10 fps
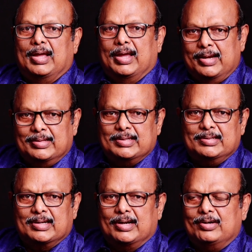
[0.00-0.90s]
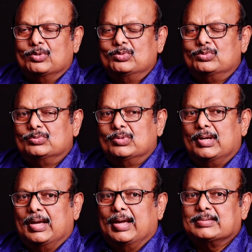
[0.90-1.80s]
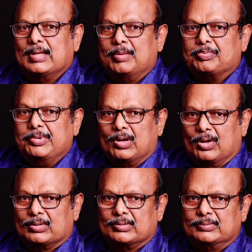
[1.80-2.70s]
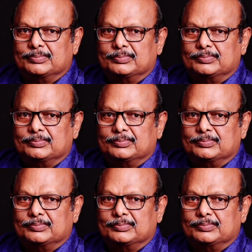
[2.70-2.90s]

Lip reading: anything that I do has helped me a lot.